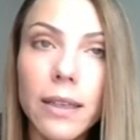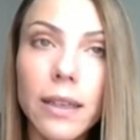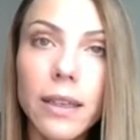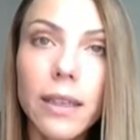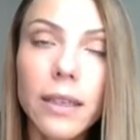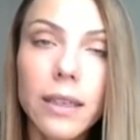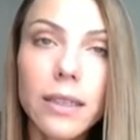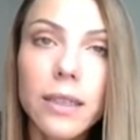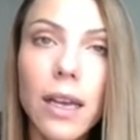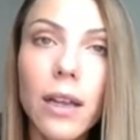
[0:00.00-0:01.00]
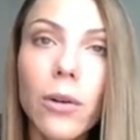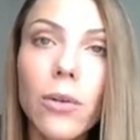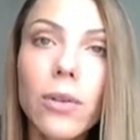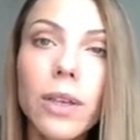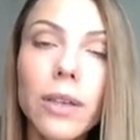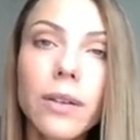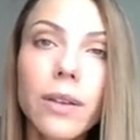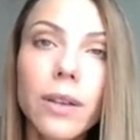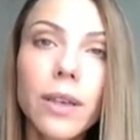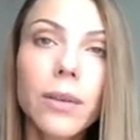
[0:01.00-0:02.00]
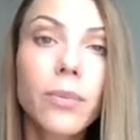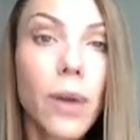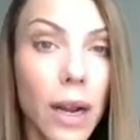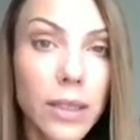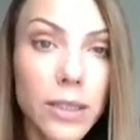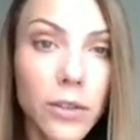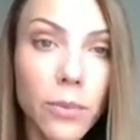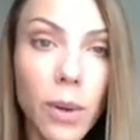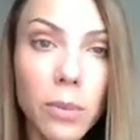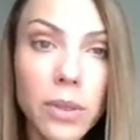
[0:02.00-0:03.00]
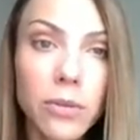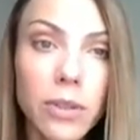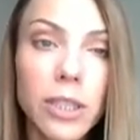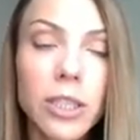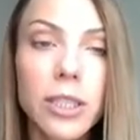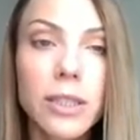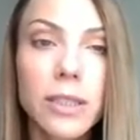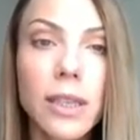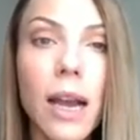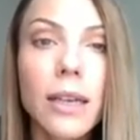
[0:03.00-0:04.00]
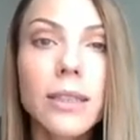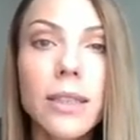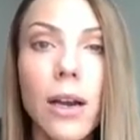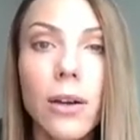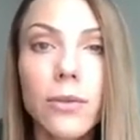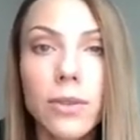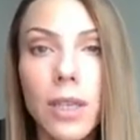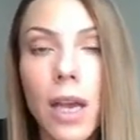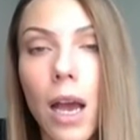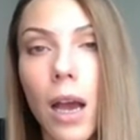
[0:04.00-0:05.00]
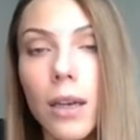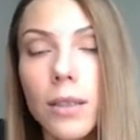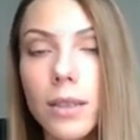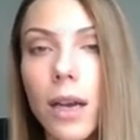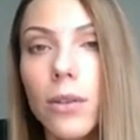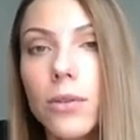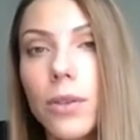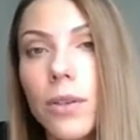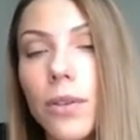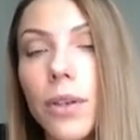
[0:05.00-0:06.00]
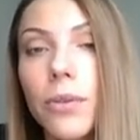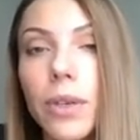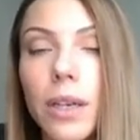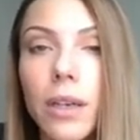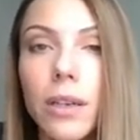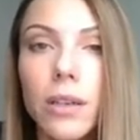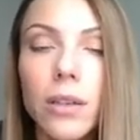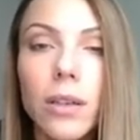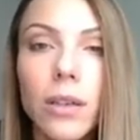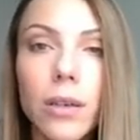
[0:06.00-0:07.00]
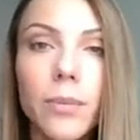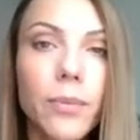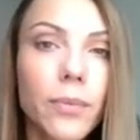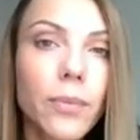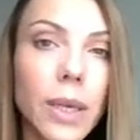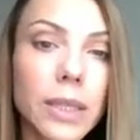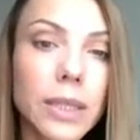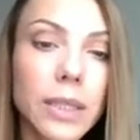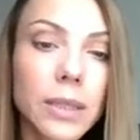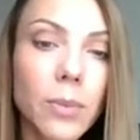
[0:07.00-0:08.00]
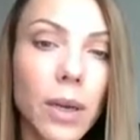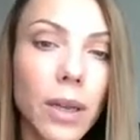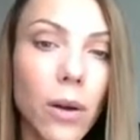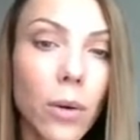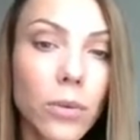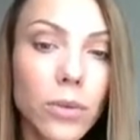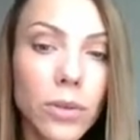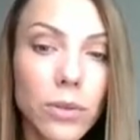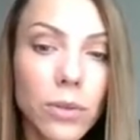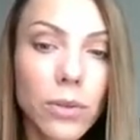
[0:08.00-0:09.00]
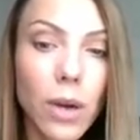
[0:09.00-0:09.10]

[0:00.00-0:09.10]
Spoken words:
it is not only the practice of public relations lacks sound theoretical basis, but also